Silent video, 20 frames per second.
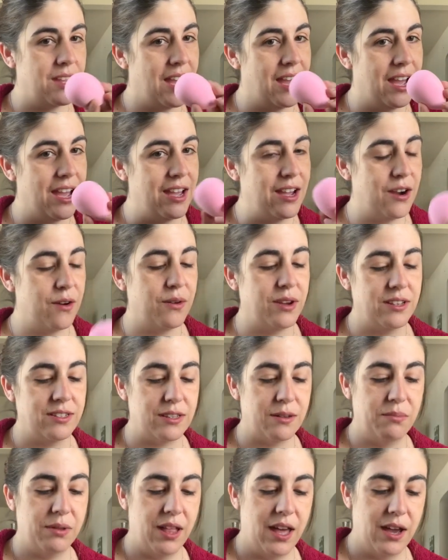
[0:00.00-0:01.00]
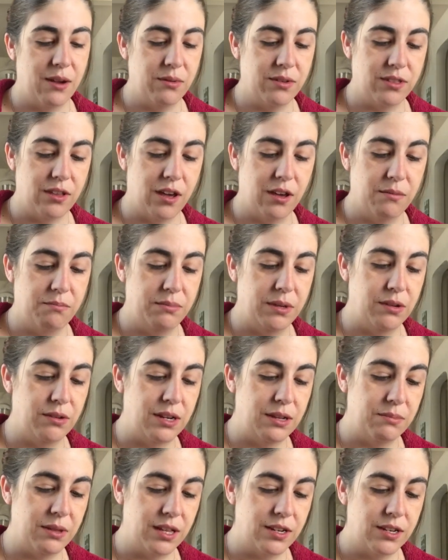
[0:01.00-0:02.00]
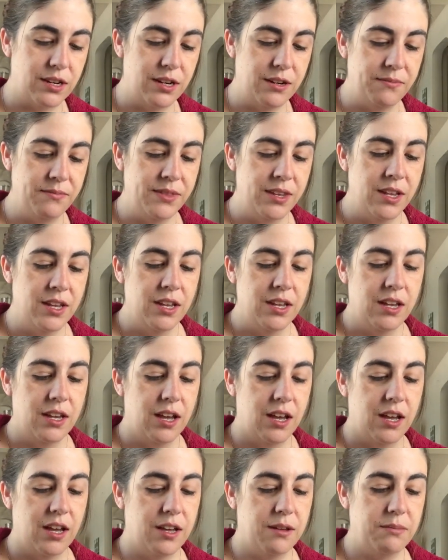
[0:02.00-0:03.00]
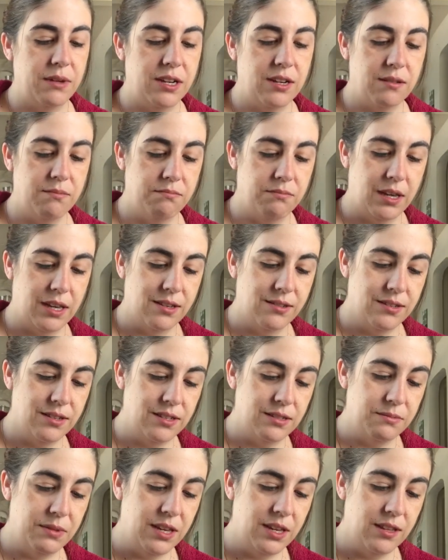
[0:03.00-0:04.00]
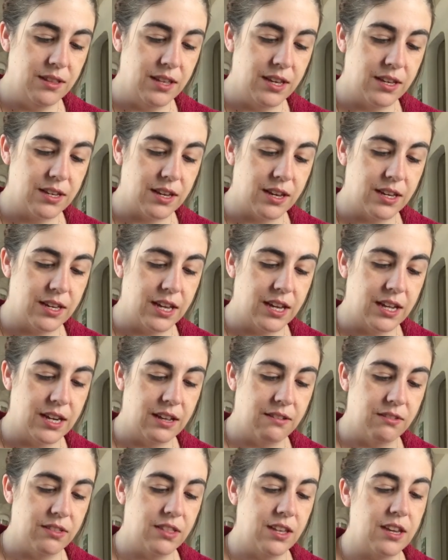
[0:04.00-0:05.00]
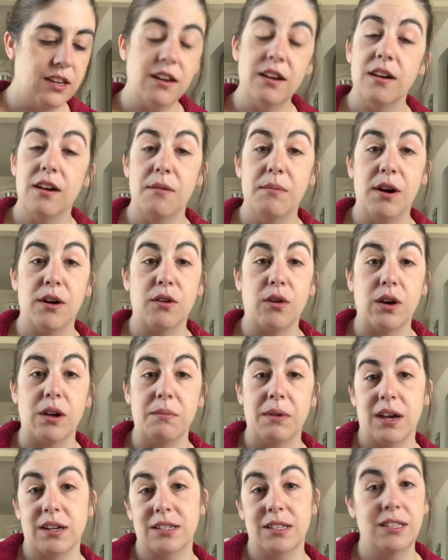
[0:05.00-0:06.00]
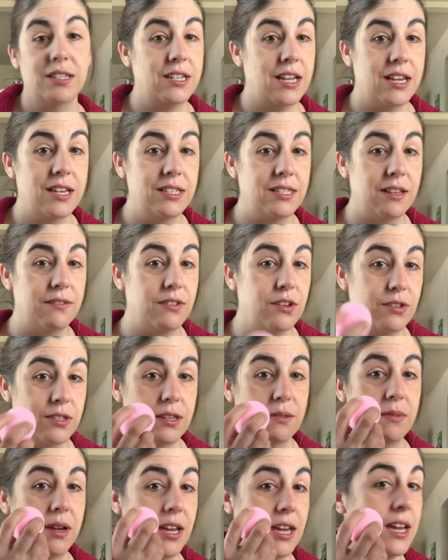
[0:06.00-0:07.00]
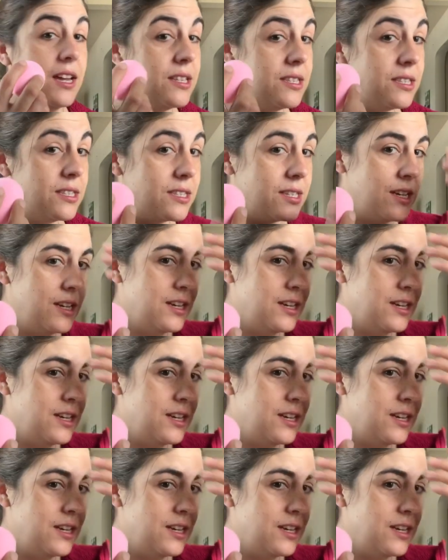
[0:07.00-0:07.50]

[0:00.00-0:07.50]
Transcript: I always apply with a beauty blender. It amazes me, like I can't even think about going back to the days of using my hands.